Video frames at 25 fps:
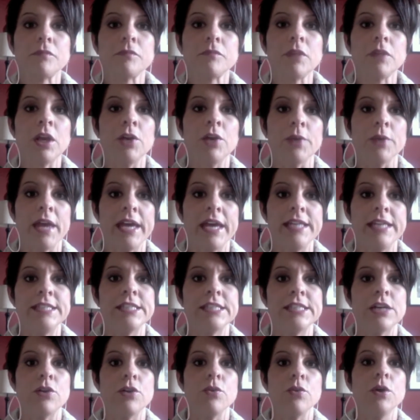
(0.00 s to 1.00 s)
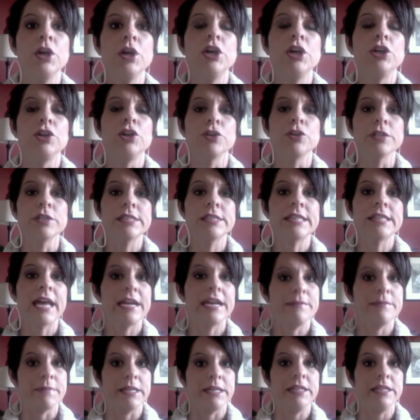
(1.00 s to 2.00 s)
Okay, so your
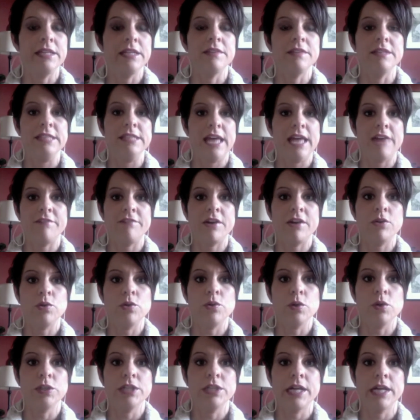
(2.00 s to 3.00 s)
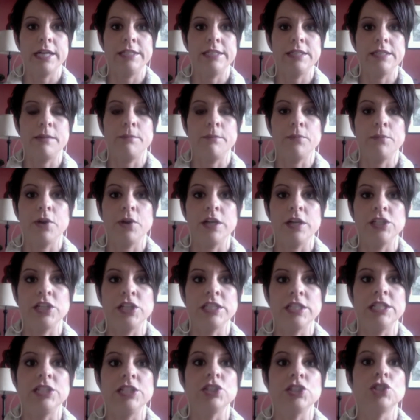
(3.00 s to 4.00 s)
assignment in this half-hour organizing
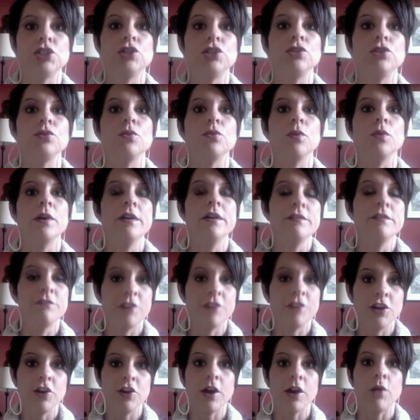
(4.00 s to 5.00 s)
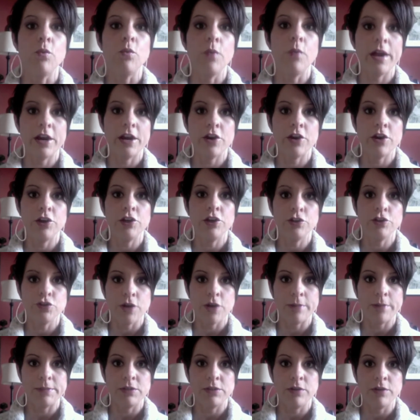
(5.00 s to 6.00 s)
project is to figure out where your
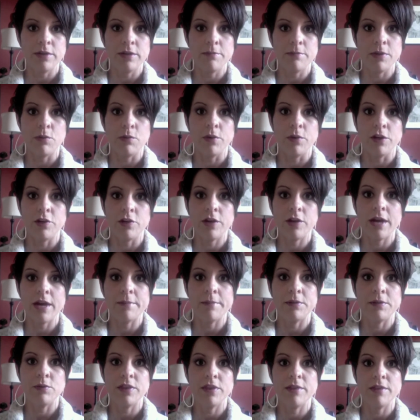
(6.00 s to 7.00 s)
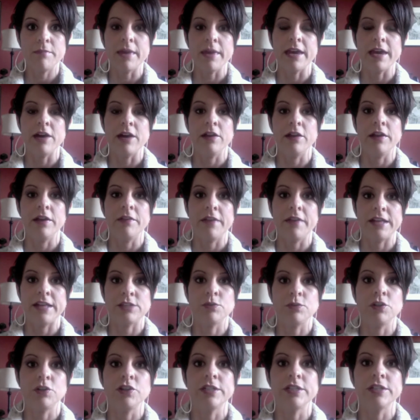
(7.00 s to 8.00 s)
drop zone can be. Where do you come in with the mail? And that's
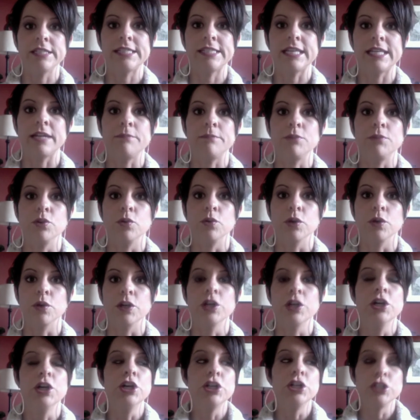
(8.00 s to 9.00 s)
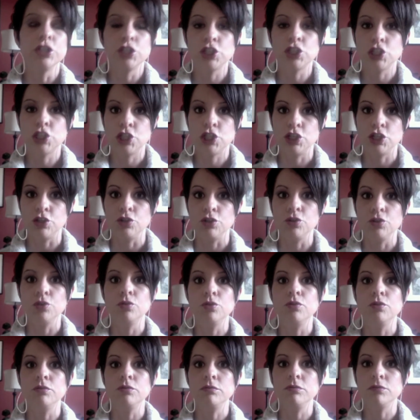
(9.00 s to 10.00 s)
where you're going to set up your
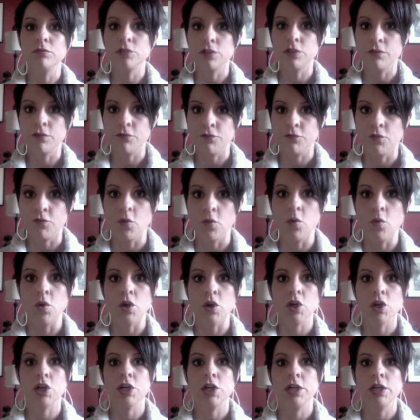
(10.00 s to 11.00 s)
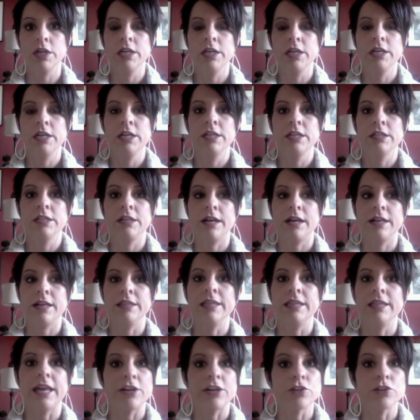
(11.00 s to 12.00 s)
2 to 4
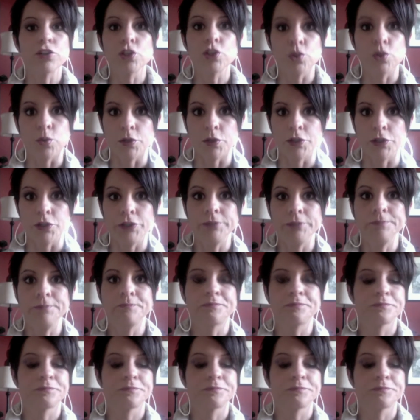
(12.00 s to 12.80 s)
letter sorter.